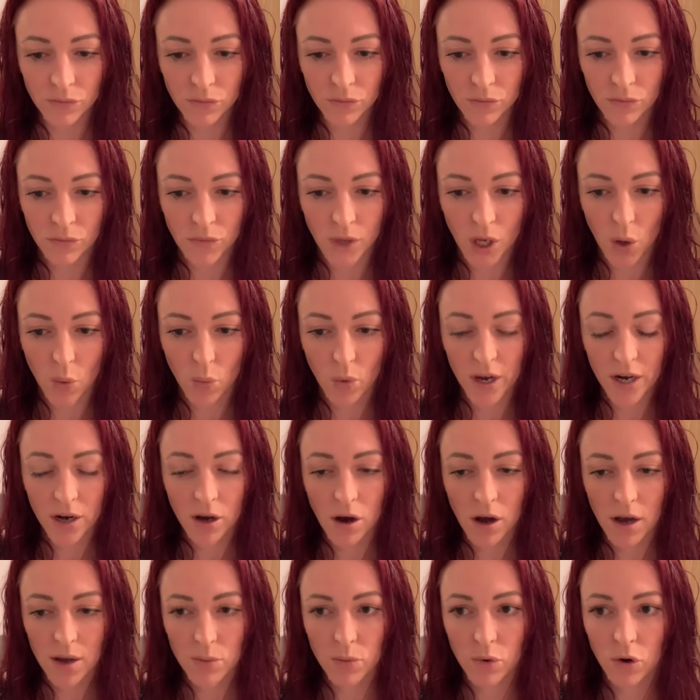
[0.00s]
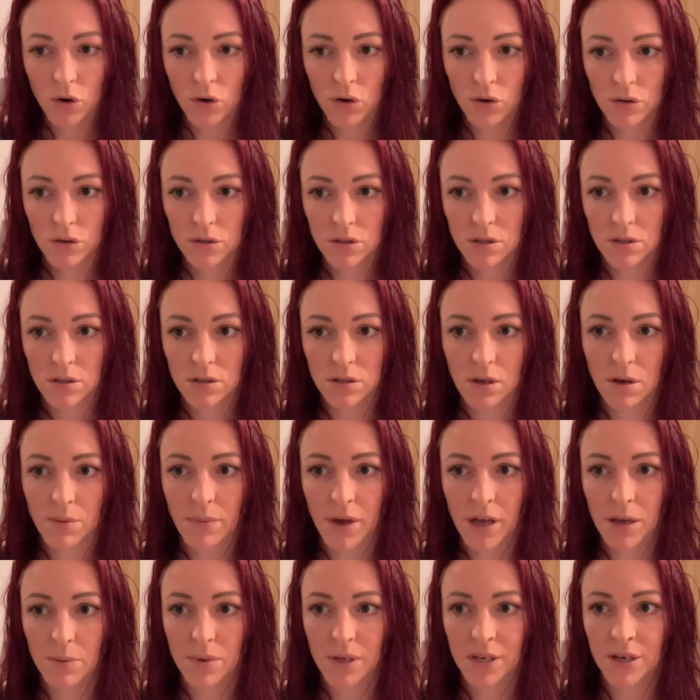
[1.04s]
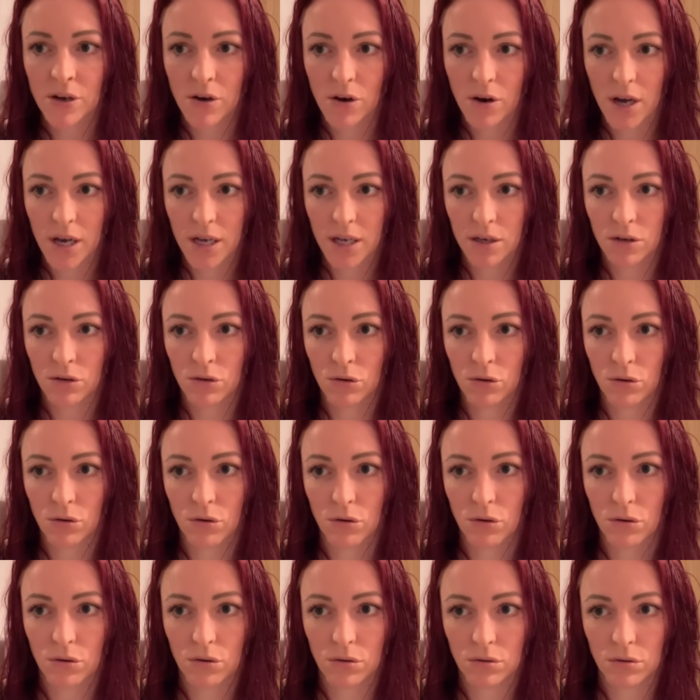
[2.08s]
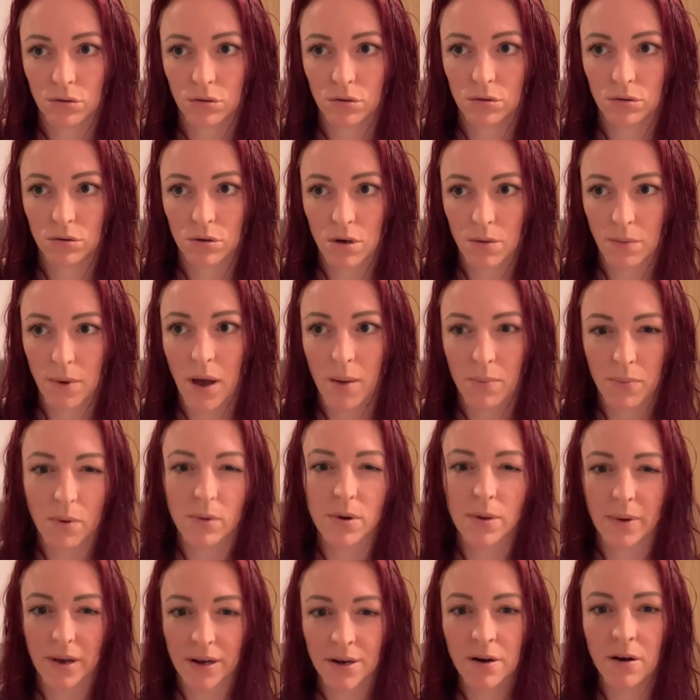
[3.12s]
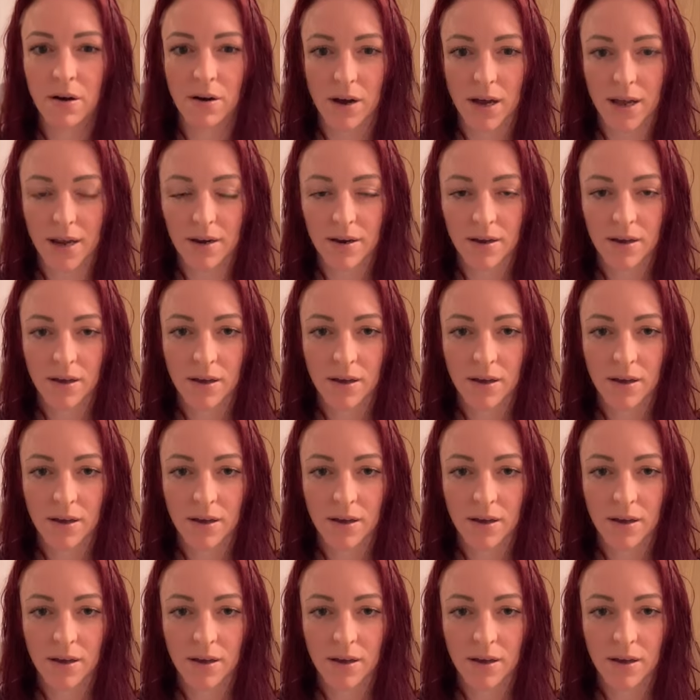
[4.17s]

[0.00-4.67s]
when I was maybe nine or about, probably about nine,